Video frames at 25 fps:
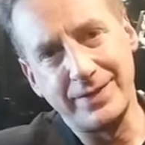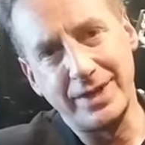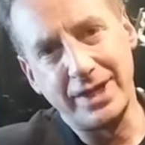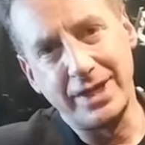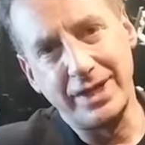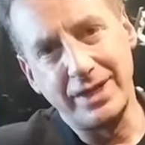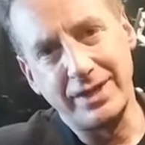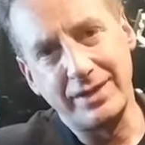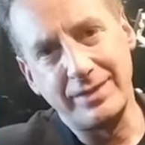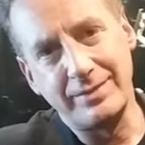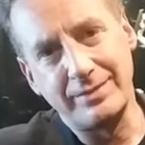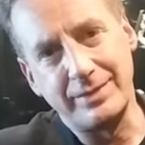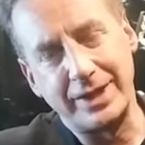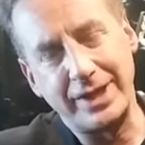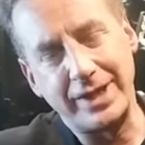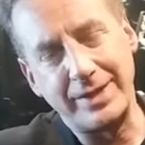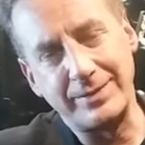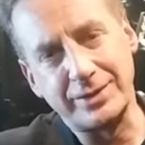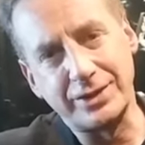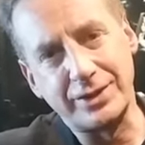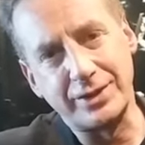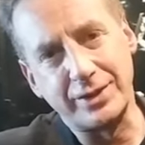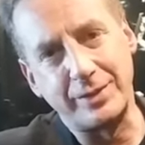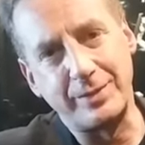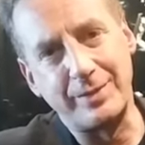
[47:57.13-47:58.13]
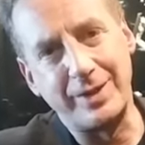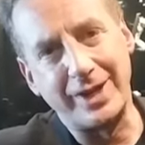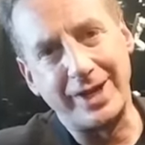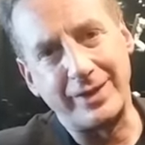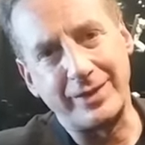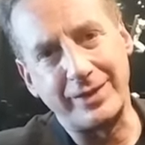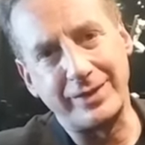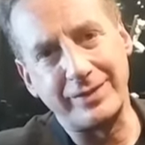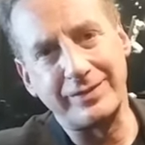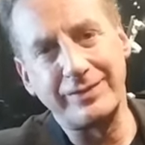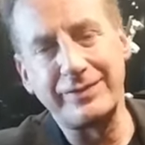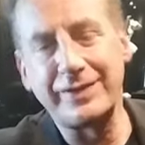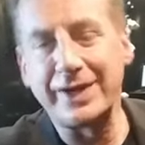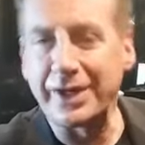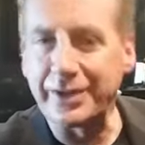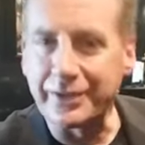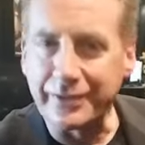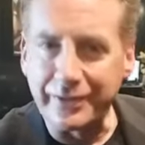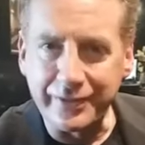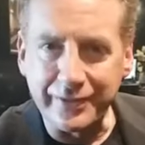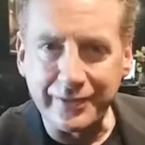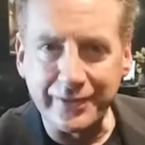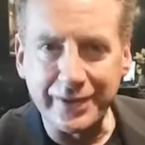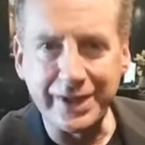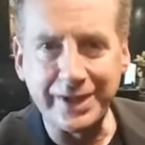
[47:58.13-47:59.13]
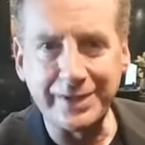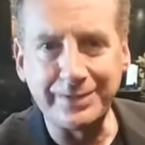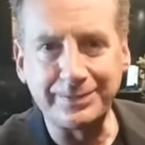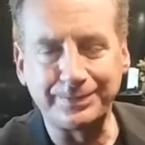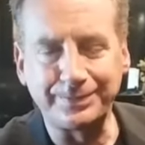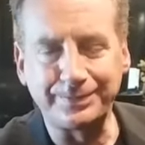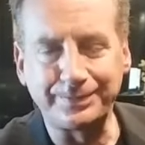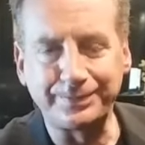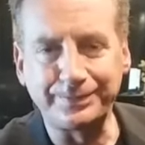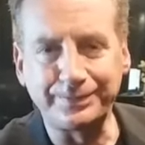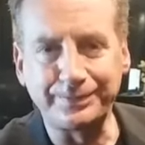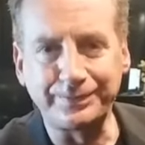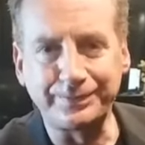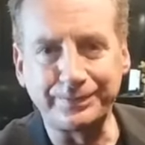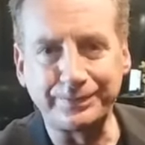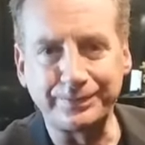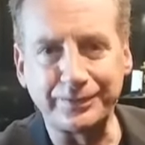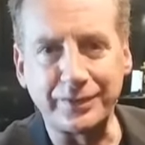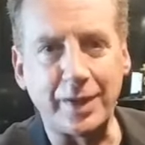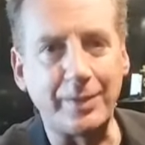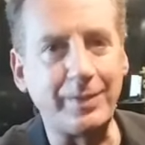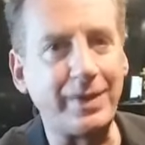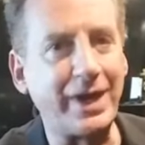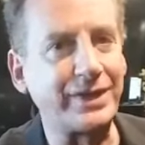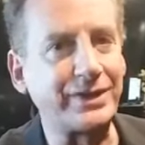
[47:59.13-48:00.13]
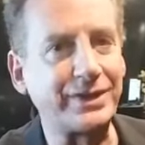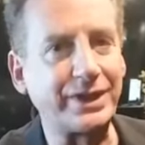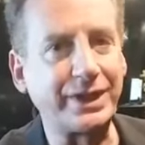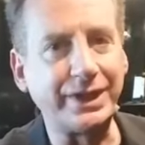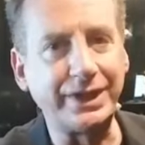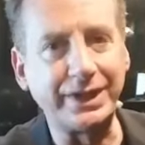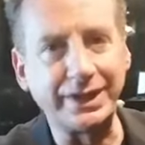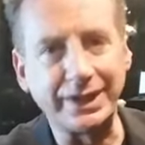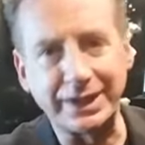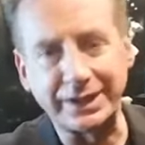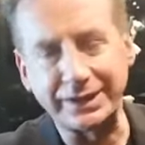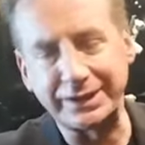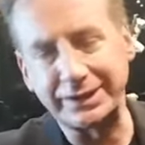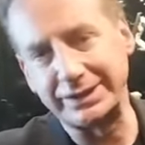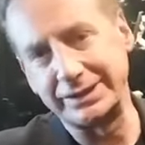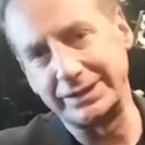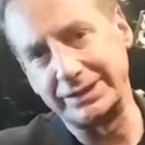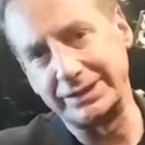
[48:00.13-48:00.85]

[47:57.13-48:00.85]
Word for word: My name is Joel Bauer, father of three, about to conduct a